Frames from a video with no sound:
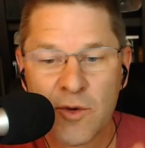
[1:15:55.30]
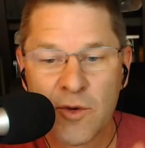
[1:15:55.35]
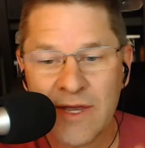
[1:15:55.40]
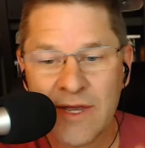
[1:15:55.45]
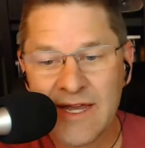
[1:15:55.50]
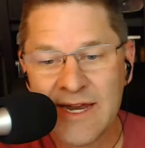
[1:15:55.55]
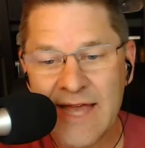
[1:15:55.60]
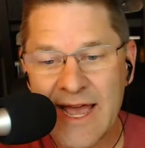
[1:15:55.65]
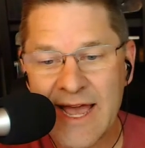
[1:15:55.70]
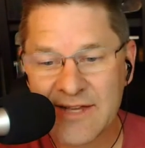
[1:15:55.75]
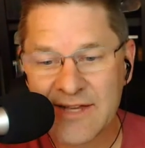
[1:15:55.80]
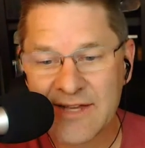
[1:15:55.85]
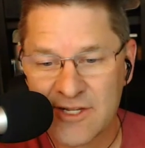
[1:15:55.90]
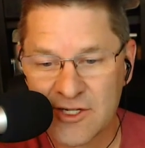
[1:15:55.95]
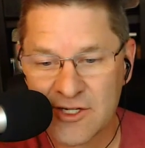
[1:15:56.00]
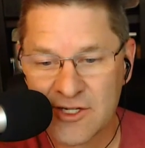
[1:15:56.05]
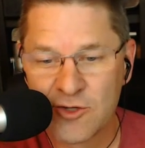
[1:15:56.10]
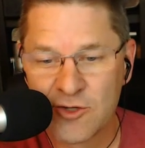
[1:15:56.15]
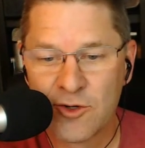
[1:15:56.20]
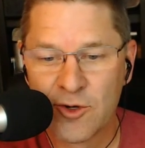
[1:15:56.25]
it has the
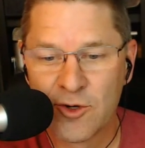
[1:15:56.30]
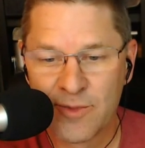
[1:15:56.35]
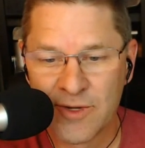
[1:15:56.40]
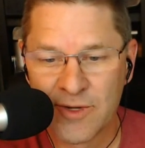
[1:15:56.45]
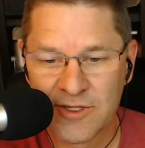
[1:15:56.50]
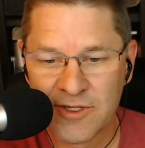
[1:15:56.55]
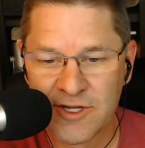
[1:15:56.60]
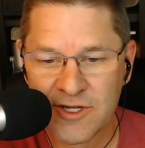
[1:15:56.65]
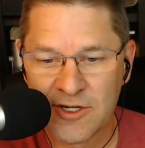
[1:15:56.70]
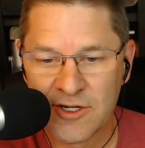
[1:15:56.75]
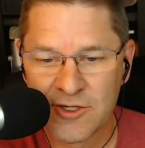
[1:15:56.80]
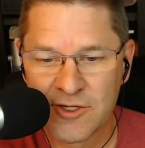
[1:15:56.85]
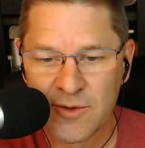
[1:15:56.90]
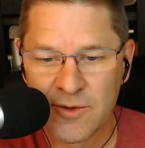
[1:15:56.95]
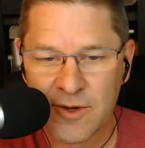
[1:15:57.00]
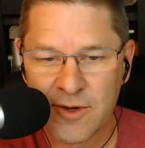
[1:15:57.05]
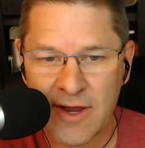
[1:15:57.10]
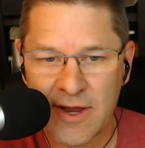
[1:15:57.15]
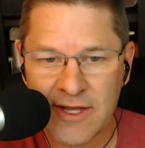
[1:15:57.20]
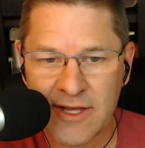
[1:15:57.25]
tuner built into
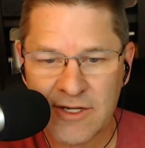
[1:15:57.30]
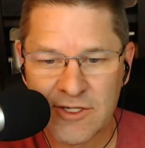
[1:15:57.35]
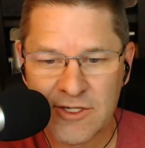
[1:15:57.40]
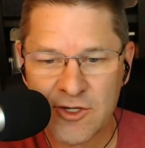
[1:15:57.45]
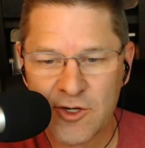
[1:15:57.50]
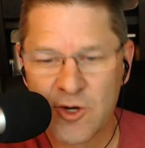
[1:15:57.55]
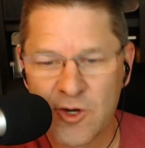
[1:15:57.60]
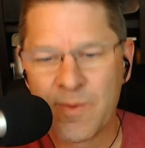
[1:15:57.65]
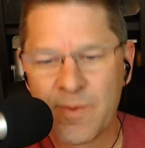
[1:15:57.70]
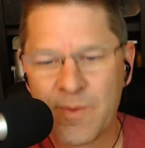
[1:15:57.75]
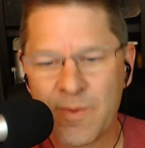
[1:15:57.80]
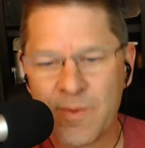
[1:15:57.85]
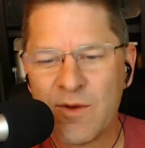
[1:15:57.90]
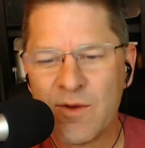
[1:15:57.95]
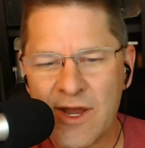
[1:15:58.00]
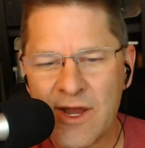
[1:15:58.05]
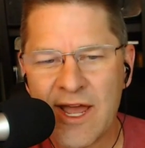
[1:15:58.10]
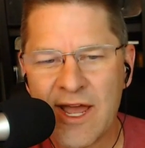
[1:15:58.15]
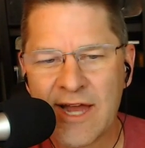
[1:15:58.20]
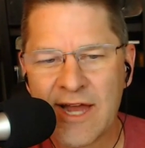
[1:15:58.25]
it, right? So you're paying
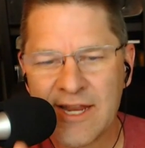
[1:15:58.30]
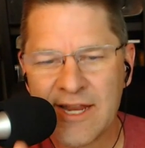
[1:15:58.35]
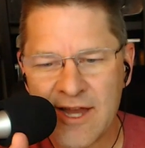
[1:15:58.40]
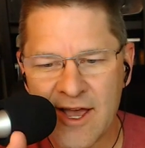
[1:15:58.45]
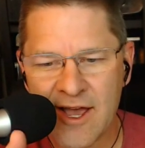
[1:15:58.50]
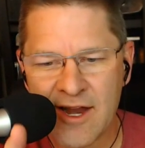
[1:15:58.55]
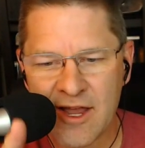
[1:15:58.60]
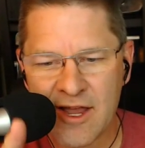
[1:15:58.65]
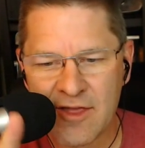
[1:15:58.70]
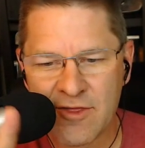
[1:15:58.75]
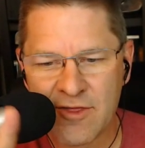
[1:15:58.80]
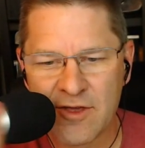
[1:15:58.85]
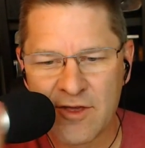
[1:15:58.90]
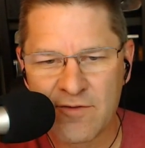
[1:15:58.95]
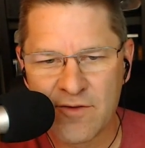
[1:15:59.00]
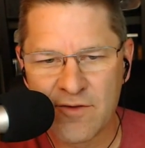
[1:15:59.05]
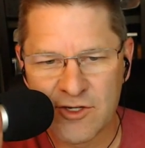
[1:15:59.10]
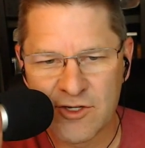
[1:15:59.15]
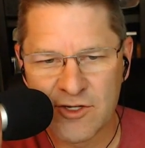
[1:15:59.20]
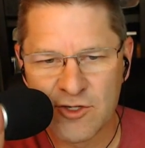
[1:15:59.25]
$199, I think,
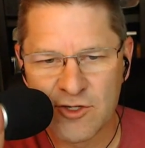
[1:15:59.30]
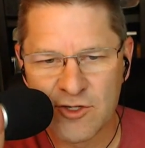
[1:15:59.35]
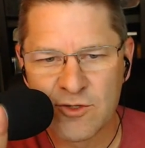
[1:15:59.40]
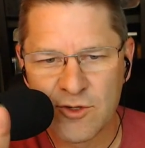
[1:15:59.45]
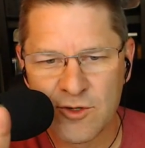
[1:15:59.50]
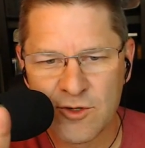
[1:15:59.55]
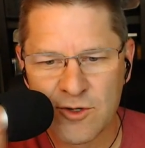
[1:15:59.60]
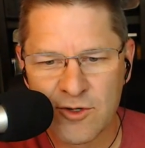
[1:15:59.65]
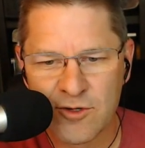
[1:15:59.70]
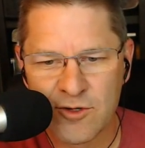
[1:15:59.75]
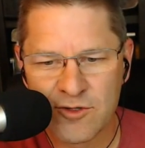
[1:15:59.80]
for the 2-tuner.